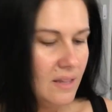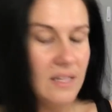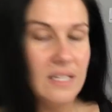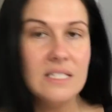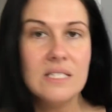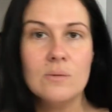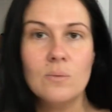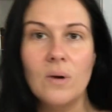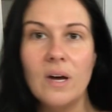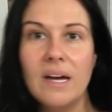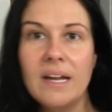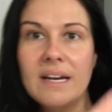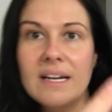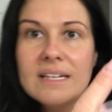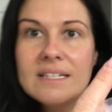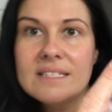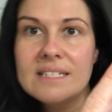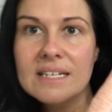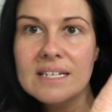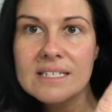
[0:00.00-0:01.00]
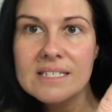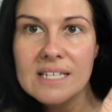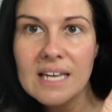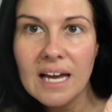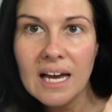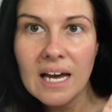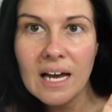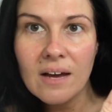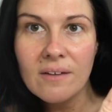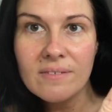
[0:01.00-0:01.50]
This one does
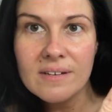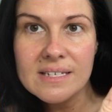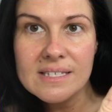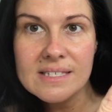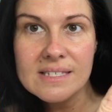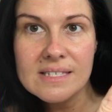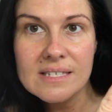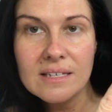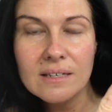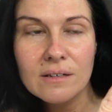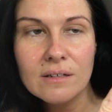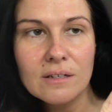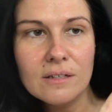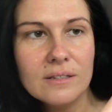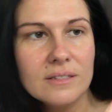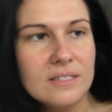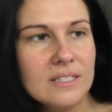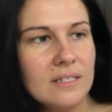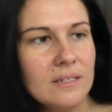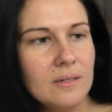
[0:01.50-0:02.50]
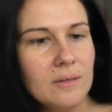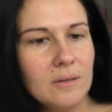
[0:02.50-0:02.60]
have a sealed